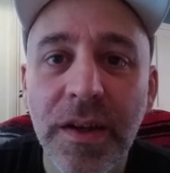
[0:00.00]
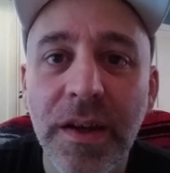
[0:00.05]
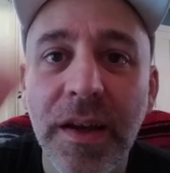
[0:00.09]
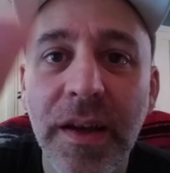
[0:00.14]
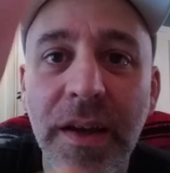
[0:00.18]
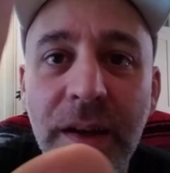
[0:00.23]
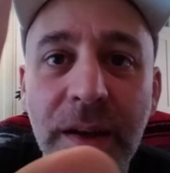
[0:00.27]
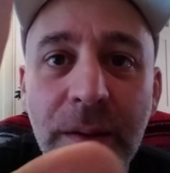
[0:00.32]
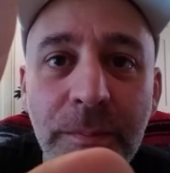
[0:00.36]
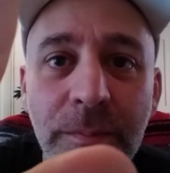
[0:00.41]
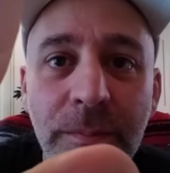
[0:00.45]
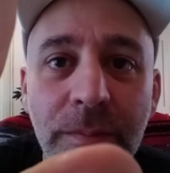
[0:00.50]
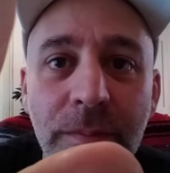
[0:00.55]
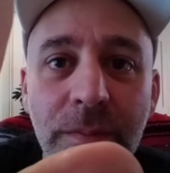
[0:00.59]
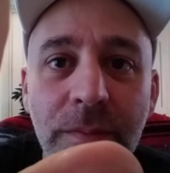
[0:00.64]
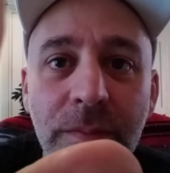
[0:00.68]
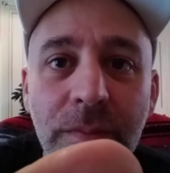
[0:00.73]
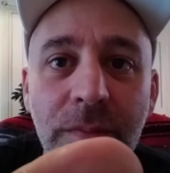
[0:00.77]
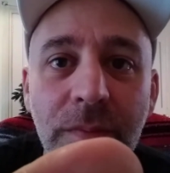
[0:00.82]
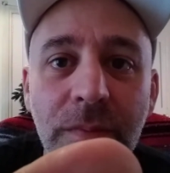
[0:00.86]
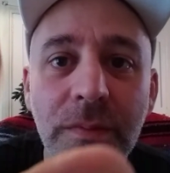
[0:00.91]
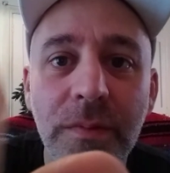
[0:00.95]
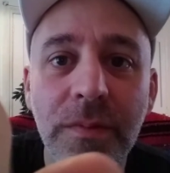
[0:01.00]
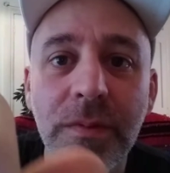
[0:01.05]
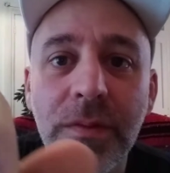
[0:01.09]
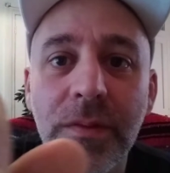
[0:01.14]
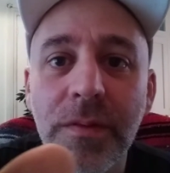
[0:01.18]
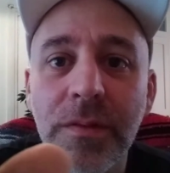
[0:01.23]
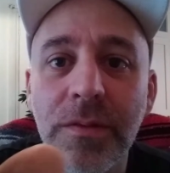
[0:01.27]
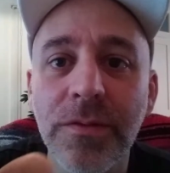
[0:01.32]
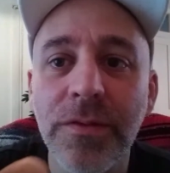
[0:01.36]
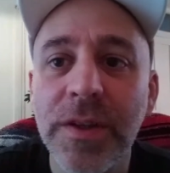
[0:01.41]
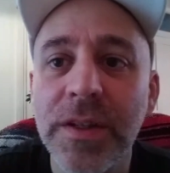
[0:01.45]

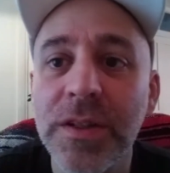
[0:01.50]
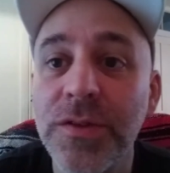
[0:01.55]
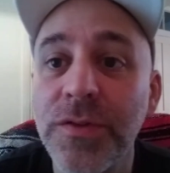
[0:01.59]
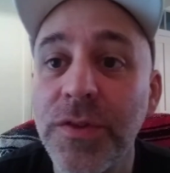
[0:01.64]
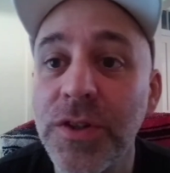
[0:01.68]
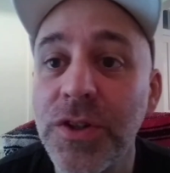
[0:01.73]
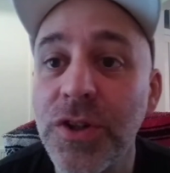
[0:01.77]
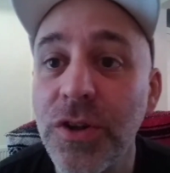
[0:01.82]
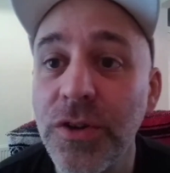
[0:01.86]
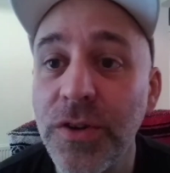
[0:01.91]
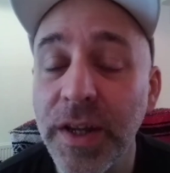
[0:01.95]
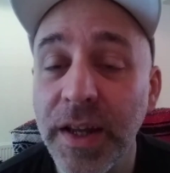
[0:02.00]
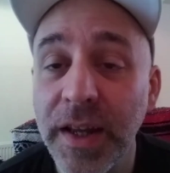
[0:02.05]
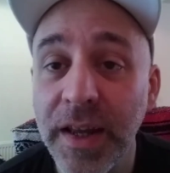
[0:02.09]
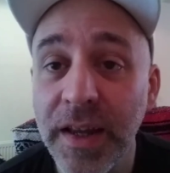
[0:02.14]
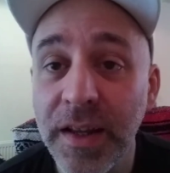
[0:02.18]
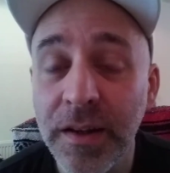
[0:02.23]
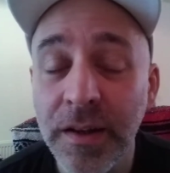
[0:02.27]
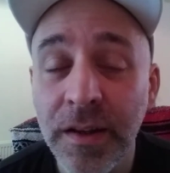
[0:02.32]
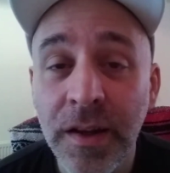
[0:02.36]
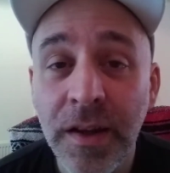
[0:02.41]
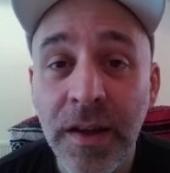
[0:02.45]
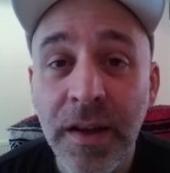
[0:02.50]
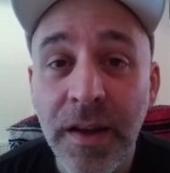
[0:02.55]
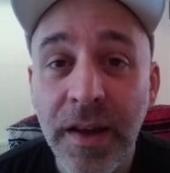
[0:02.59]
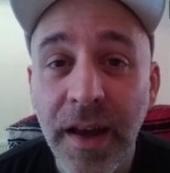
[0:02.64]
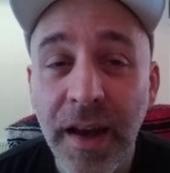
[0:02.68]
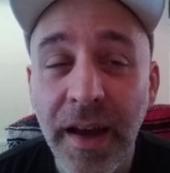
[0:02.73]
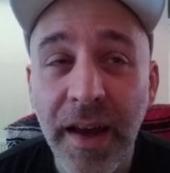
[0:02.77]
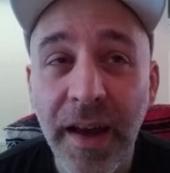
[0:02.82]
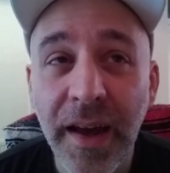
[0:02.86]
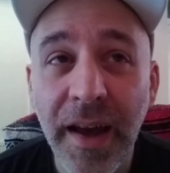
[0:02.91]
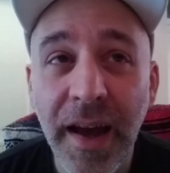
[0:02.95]
Thanks for tuning in.
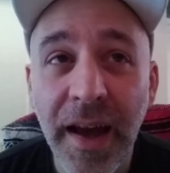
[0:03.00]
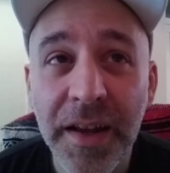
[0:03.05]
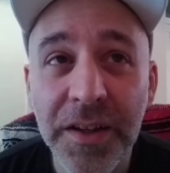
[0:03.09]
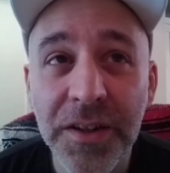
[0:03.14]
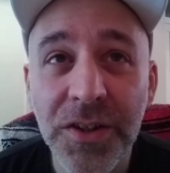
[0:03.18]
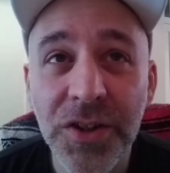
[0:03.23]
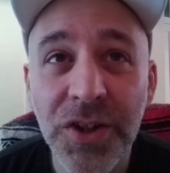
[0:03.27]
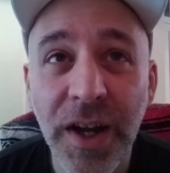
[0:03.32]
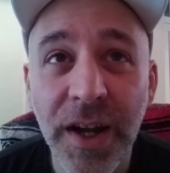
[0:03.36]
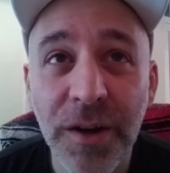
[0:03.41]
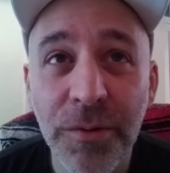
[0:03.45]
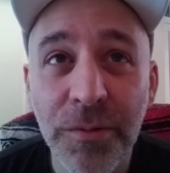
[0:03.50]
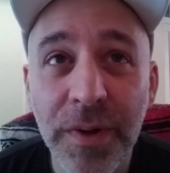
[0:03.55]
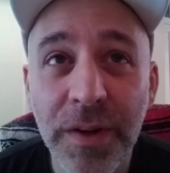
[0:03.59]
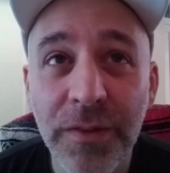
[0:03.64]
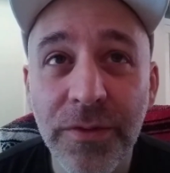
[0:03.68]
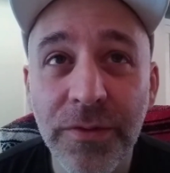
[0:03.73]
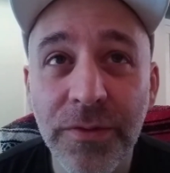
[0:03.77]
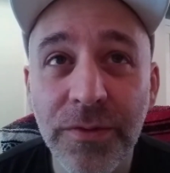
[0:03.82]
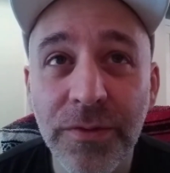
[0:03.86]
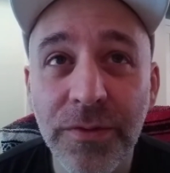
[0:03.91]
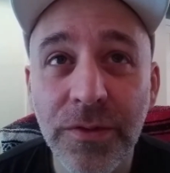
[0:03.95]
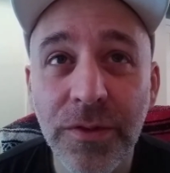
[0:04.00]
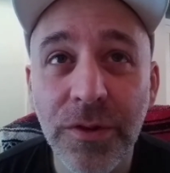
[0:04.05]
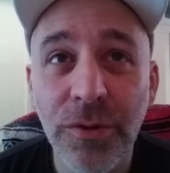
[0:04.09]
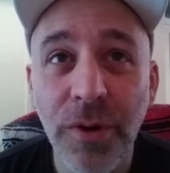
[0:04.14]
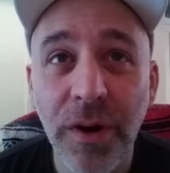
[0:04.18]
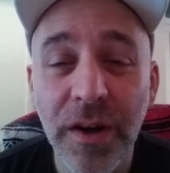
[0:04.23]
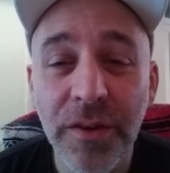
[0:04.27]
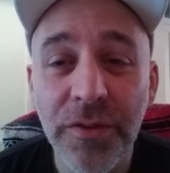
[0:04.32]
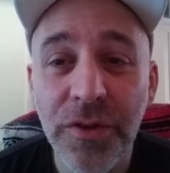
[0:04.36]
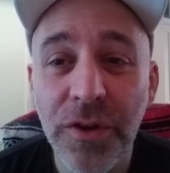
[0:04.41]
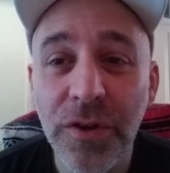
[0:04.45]
Had a chat with
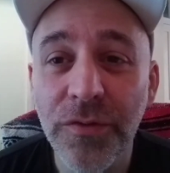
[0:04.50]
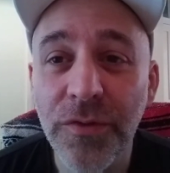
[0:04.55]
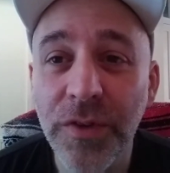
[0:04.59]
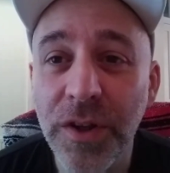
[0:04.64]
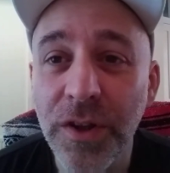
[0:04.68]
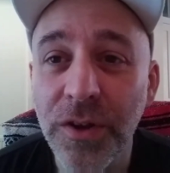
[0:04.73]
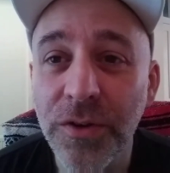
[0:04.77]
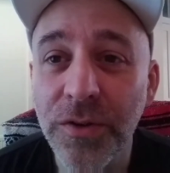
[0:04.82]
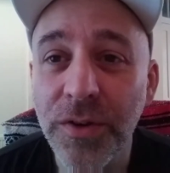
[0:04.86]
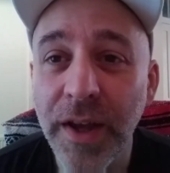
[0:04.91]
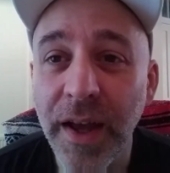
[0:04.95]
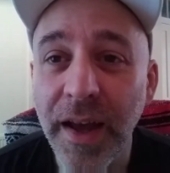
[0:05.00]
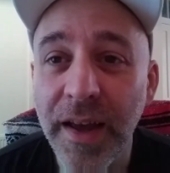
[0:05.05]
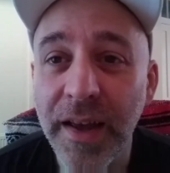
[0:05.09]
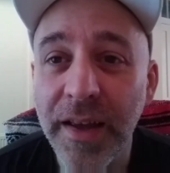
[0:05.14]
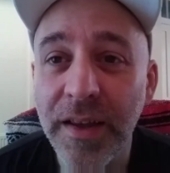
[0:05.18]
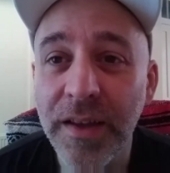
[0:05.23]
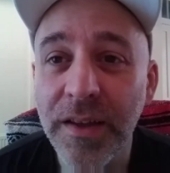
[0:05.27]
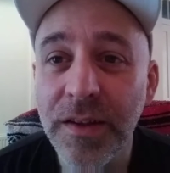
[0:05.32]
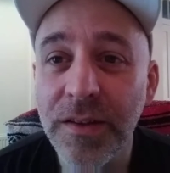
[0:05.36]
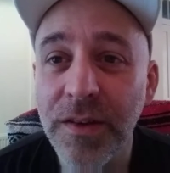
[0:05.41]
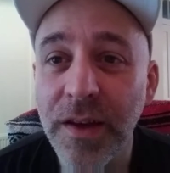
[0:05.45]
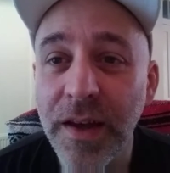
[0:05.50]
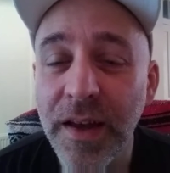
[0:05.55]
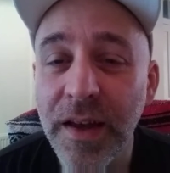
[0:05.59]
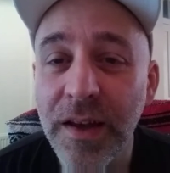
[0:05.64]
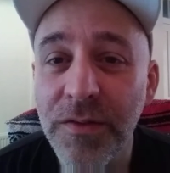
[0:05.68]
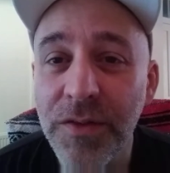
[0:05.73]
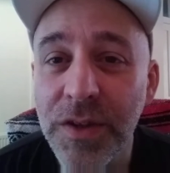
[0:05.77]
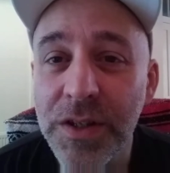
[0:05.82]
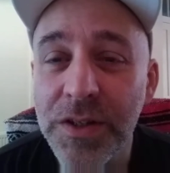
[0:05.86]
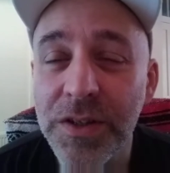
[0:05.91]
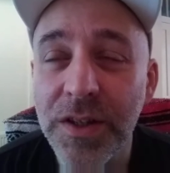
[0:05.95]
quite a few of the UK
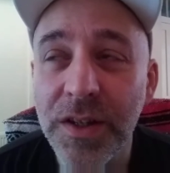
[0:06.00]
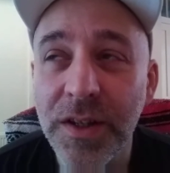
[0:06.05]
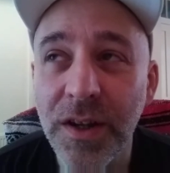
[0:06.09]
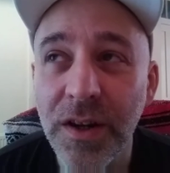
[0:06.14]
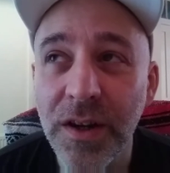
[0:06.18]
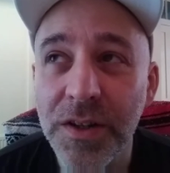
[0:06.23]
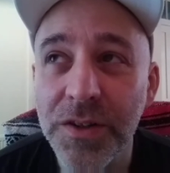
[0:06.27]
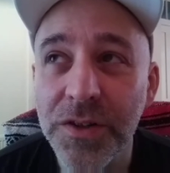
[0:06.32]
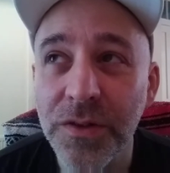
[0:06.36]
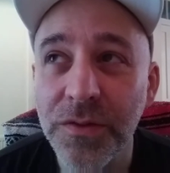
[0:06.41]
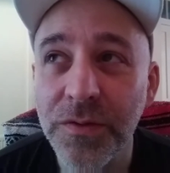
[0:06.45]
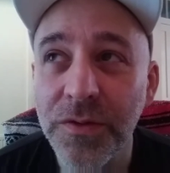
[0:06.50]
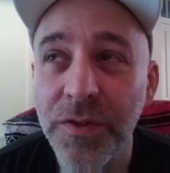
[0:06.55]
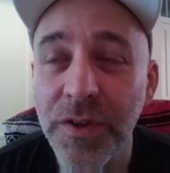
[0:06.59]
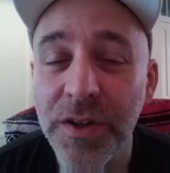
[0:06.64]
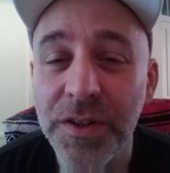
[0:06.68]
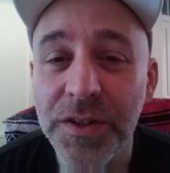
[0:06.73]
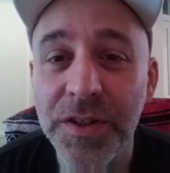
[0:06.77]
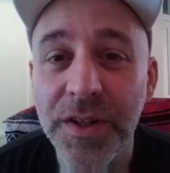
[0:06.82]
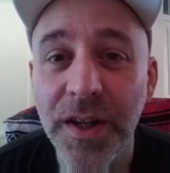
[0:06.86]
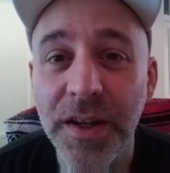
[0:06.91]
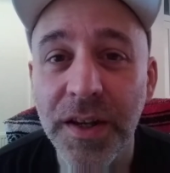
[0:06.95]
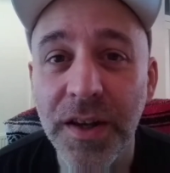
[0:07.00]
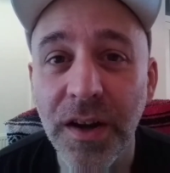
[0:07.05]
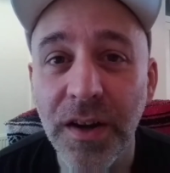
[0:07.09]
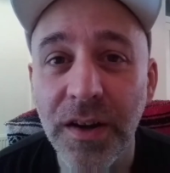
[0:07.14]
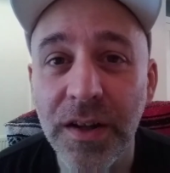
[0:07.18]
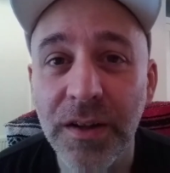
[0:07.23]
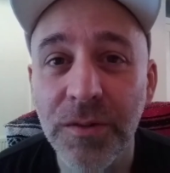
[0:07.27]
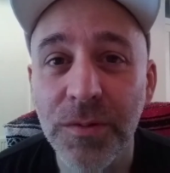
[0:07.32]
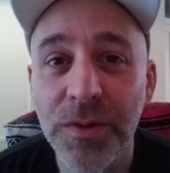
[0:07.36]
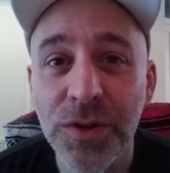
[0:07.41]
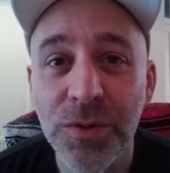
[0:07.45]
VC guys on Thursday
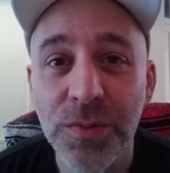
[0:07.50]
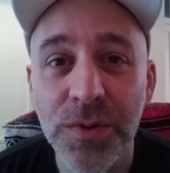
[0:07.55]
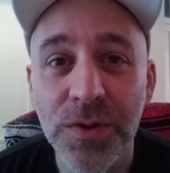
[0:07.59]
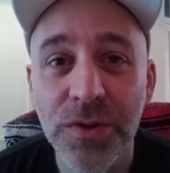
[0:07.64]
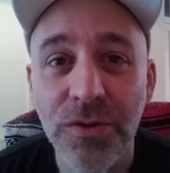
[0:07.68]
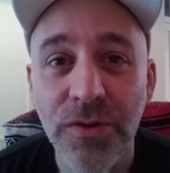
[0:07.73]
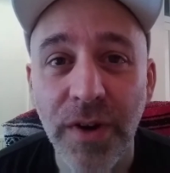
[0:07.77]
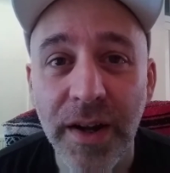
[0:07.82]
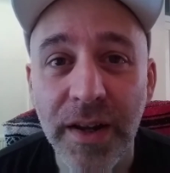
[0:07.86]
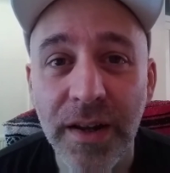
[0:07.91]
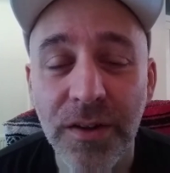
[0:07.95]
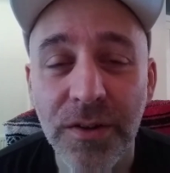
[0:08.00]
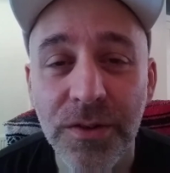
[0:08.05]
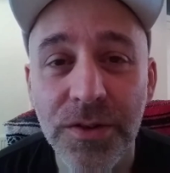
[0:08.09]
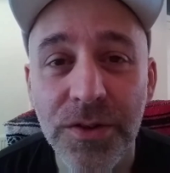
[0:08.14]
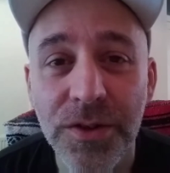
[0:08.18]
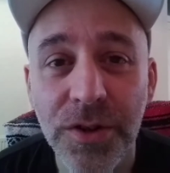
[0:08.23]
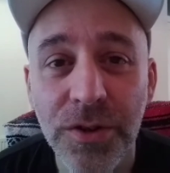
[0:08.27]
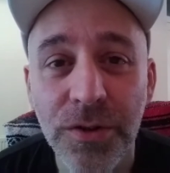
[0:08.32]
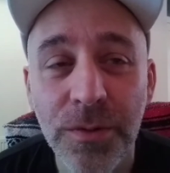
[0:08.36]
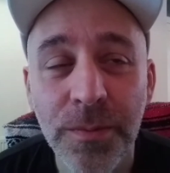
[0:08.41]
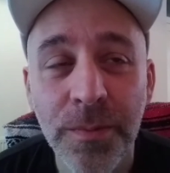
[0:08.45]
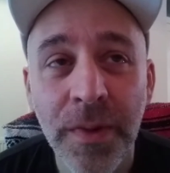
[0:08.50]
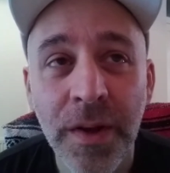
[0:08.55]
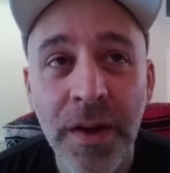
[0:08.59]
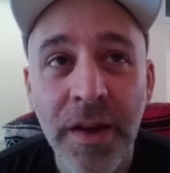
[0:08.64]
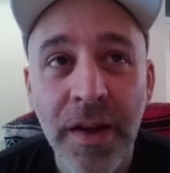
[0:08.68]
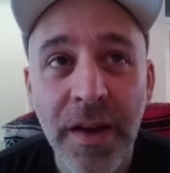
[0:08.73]
night, which was great on Zoom.